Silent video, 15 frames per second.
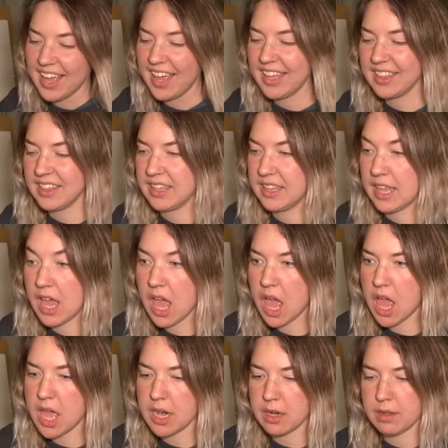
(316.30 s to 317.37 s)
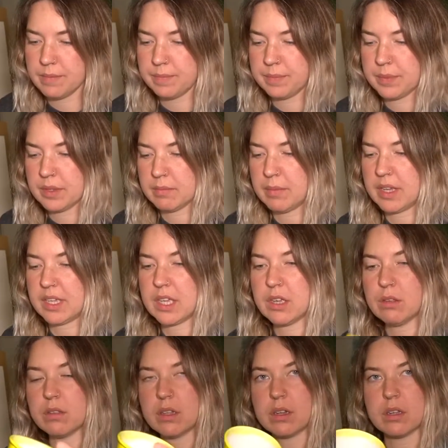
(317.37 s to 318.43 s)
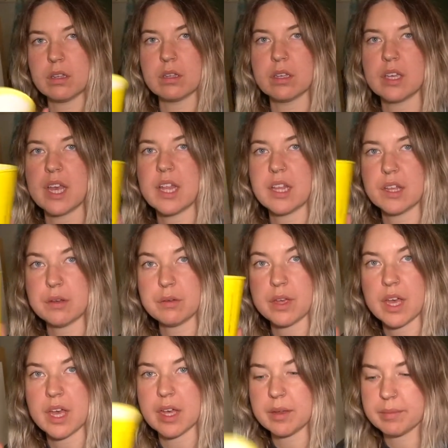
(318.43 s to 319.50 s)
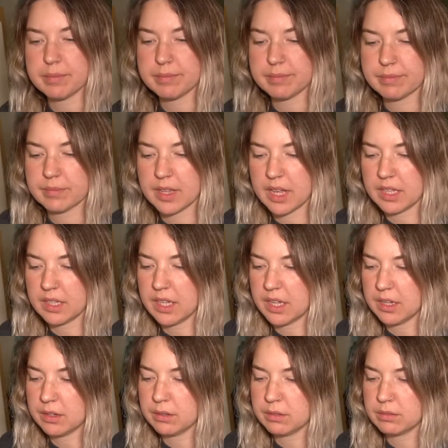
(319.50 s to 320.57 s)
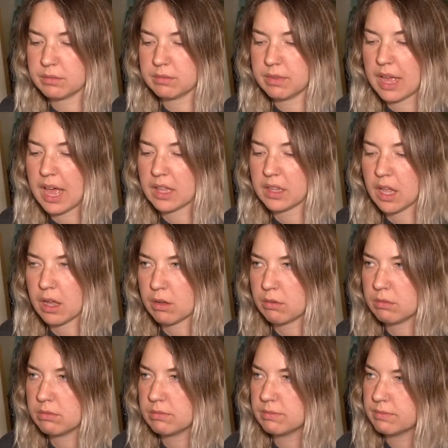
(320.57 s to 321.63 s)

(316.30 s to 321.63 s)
And then my cute little yellow cup. Hello. Hello.